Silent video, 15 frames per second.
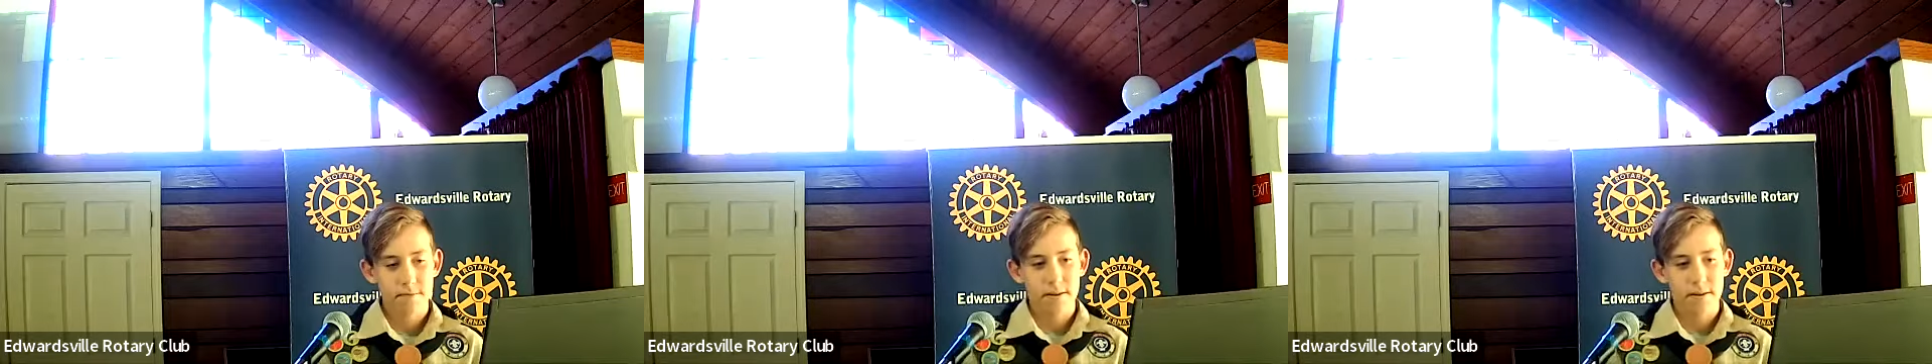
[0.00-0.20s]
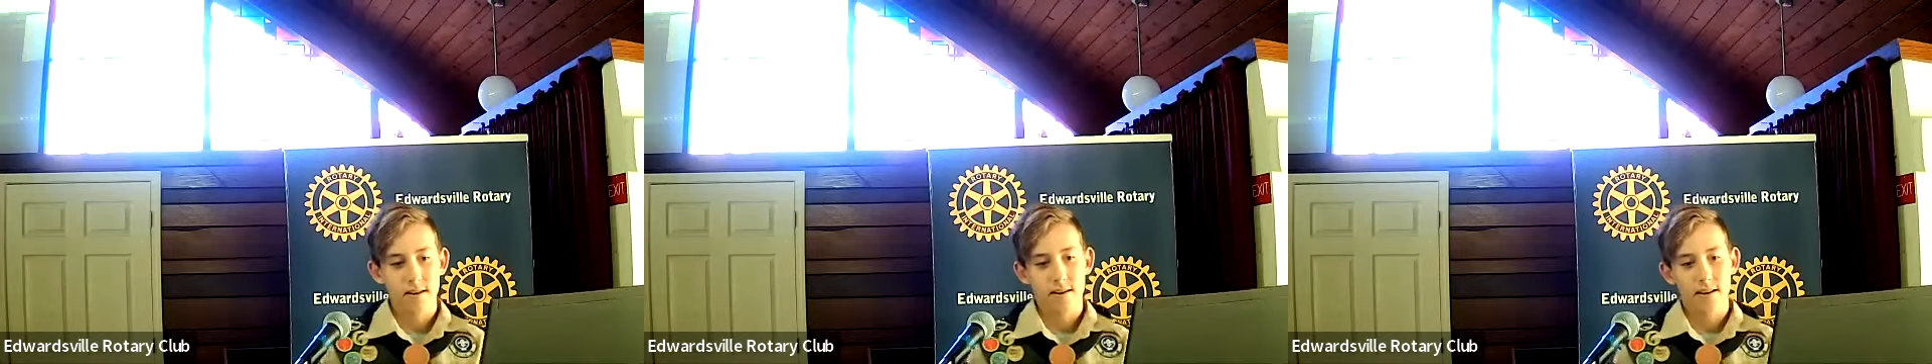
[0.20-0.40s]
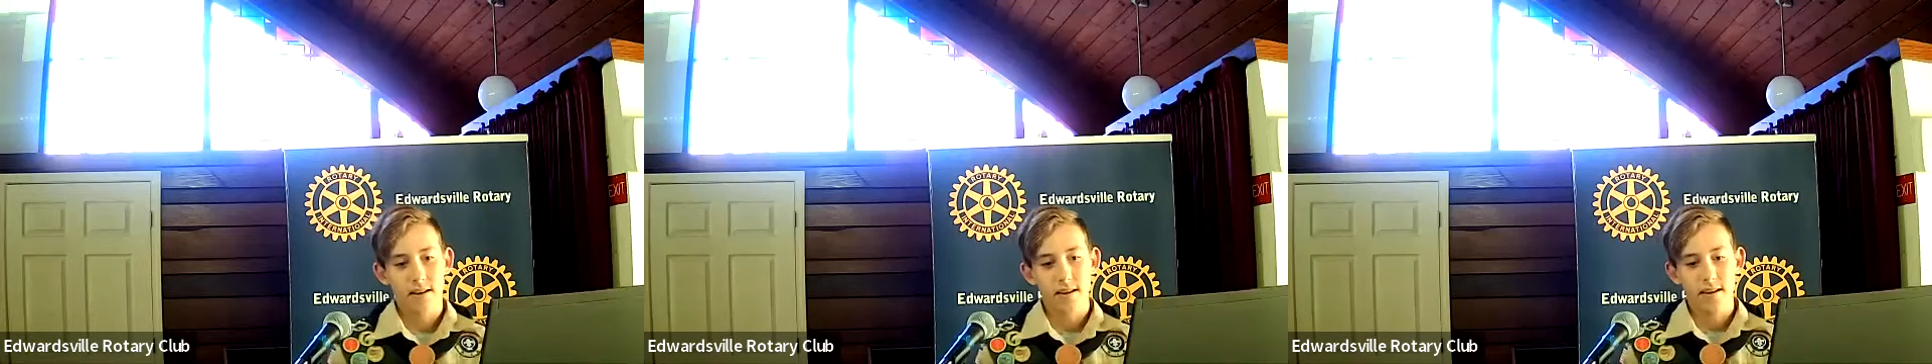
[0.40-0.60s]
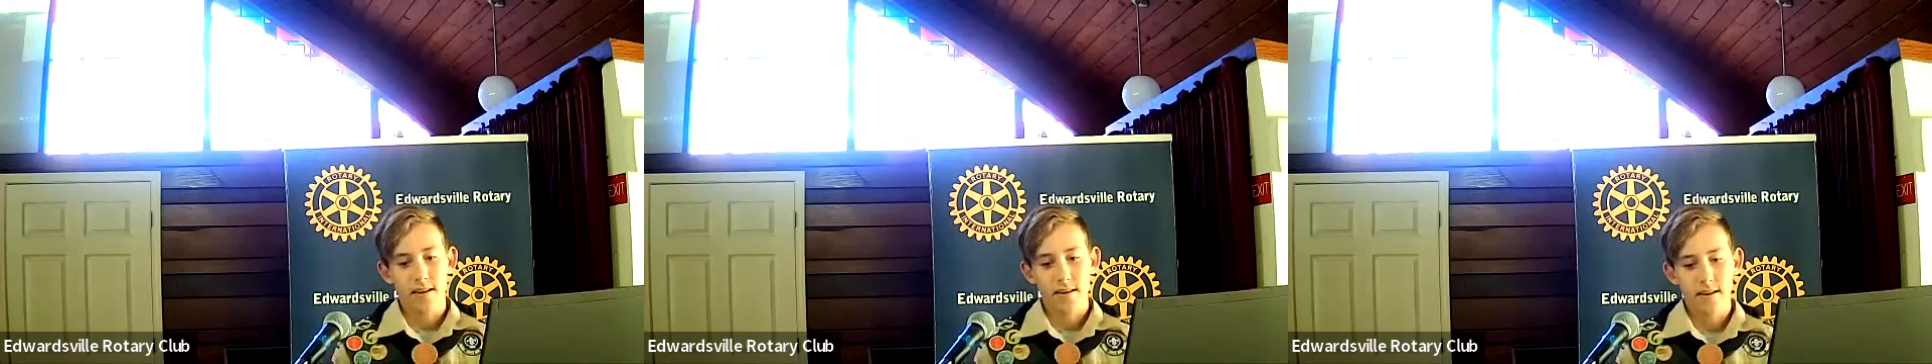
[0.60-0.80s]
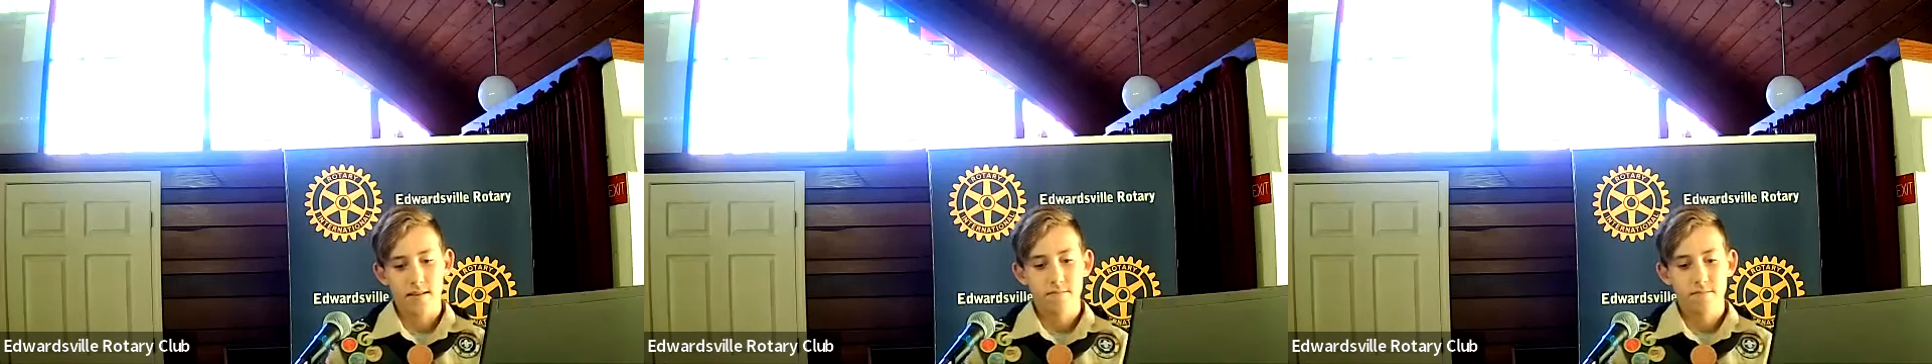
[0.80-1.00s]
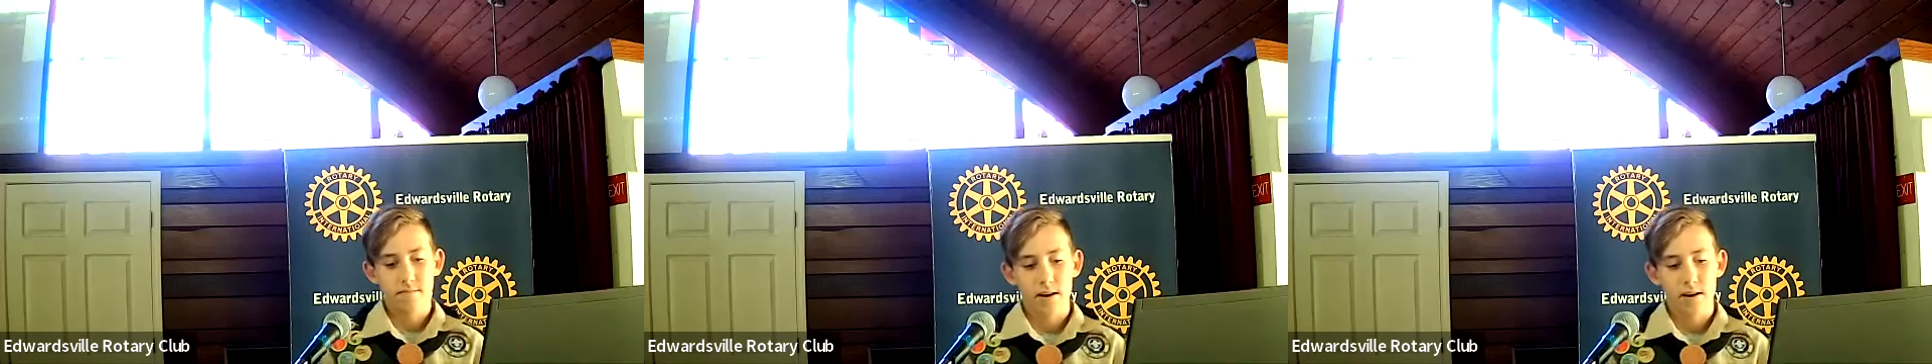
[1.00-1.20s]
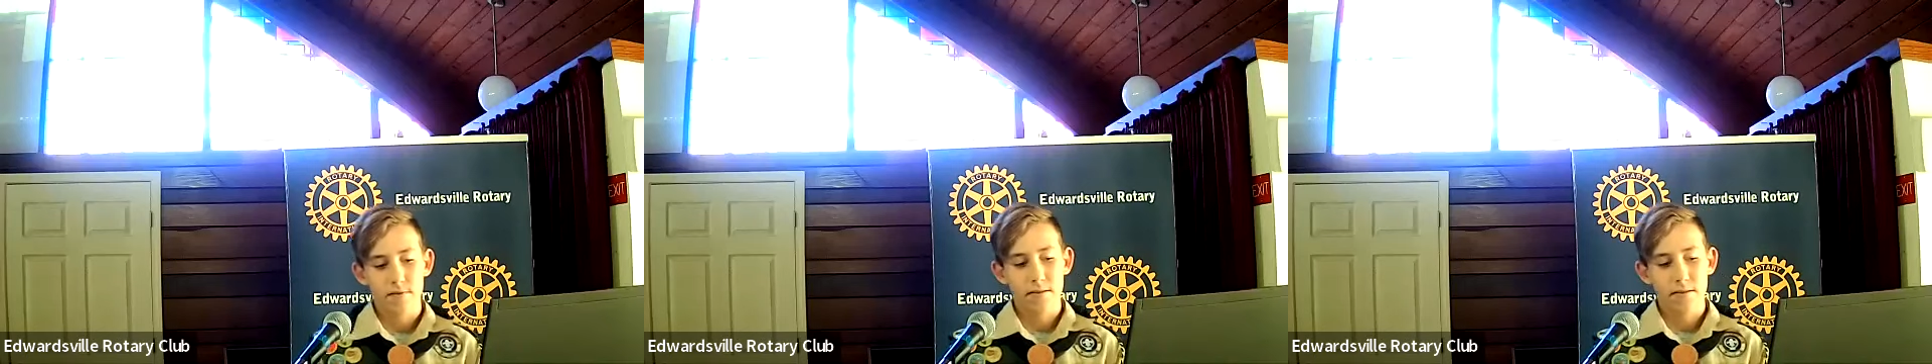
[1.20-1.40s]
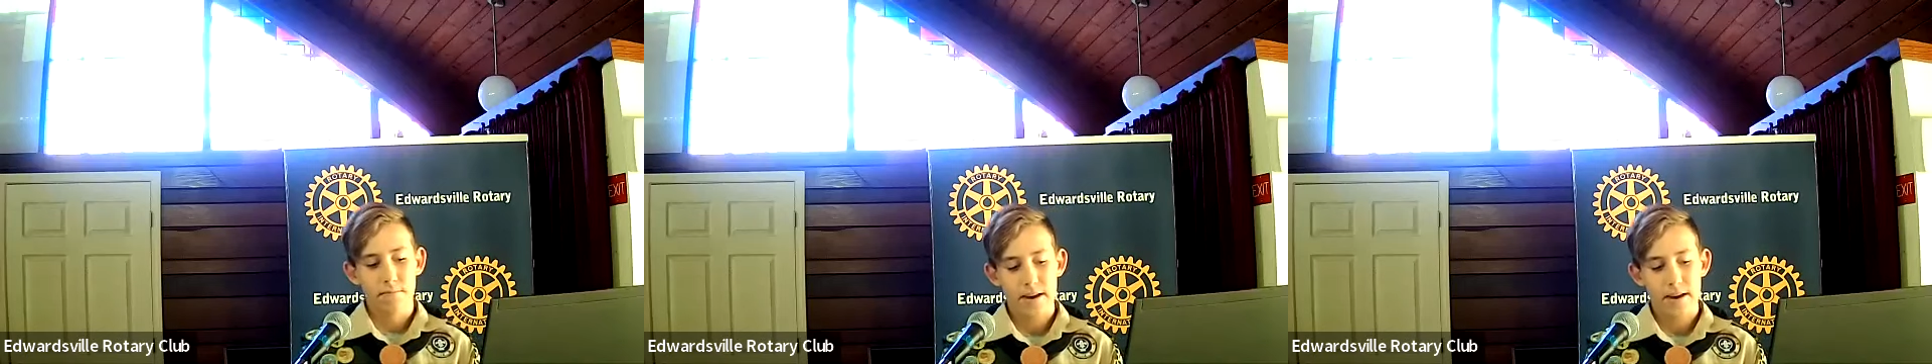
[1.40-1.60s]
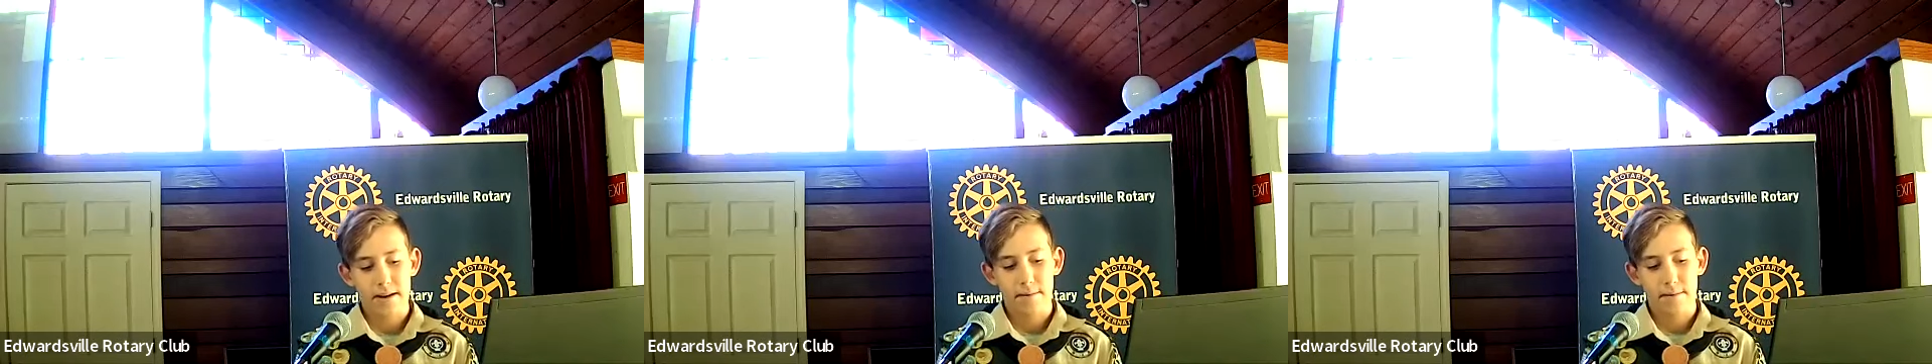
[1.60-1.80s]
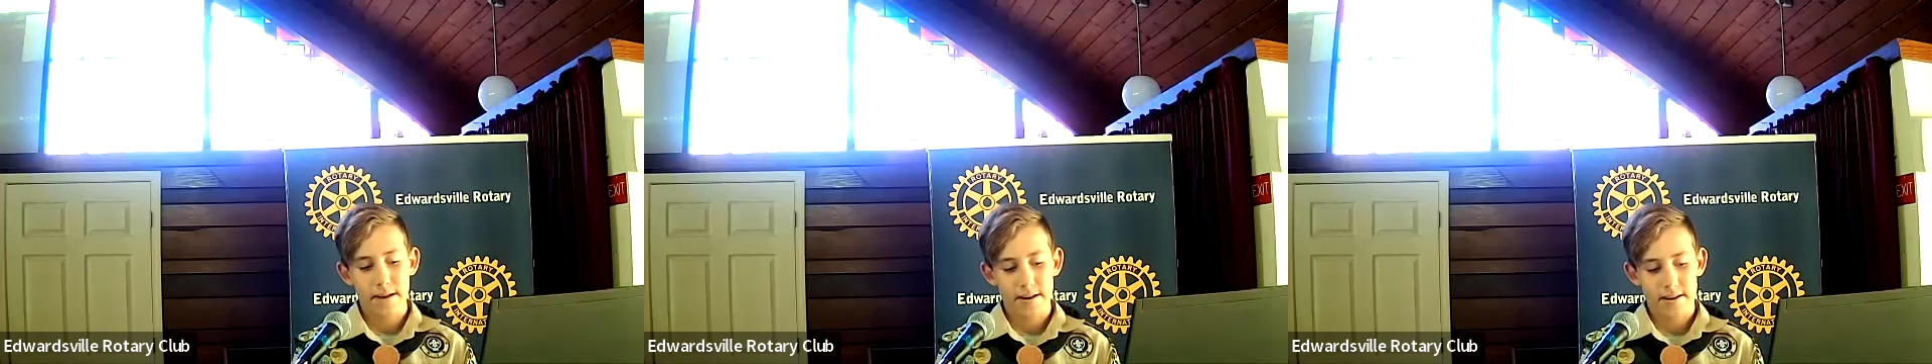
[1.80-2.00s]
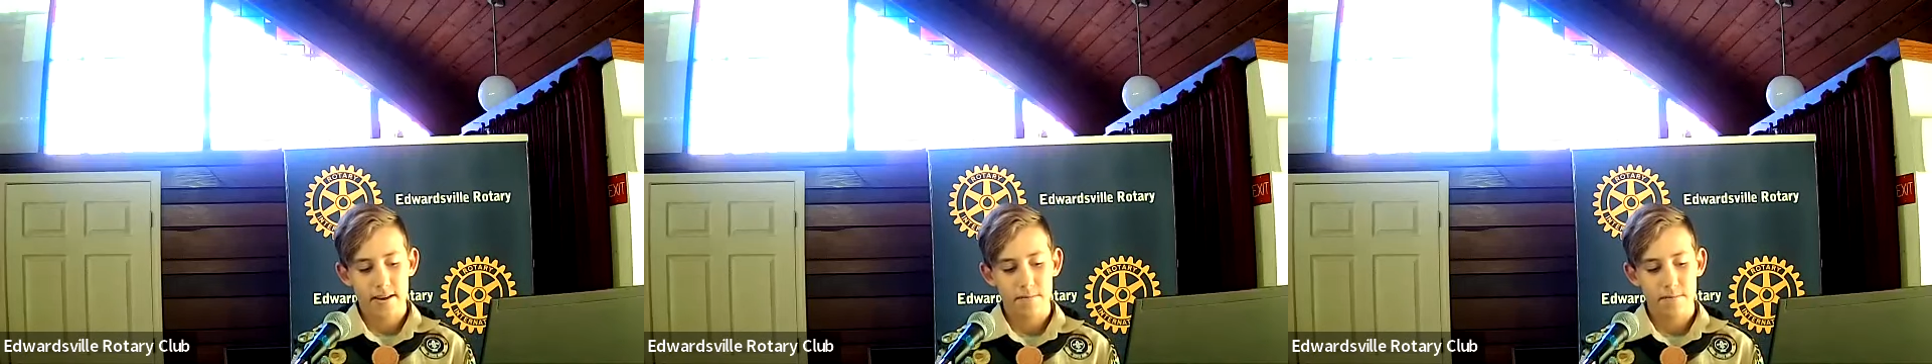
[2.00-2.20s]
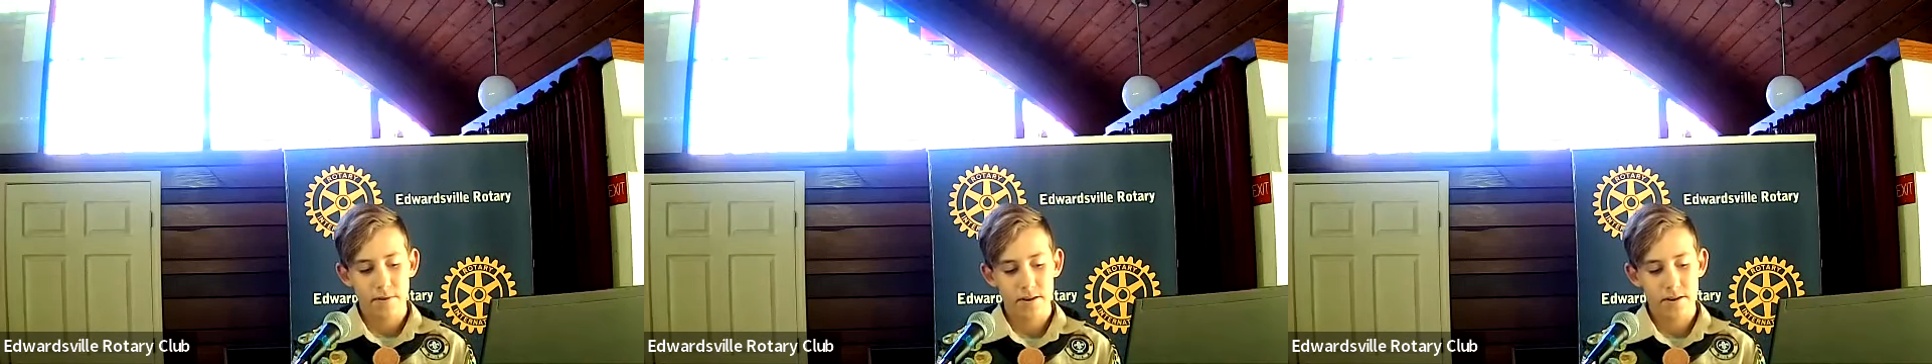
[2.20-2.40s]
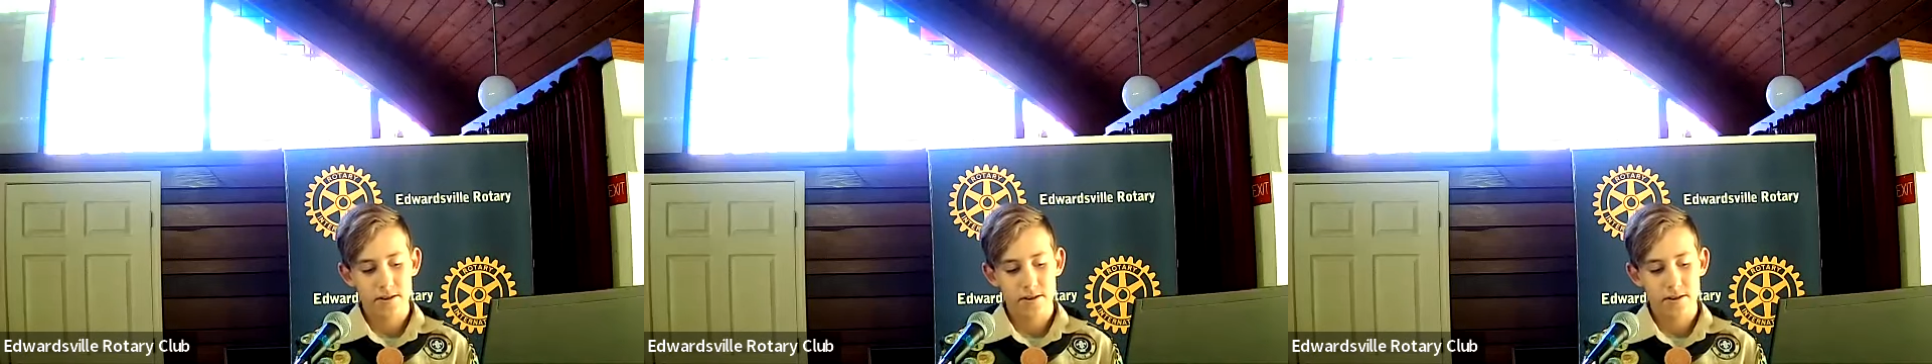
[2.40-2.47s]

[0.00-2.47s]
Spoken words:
went on a, not really backpacking, but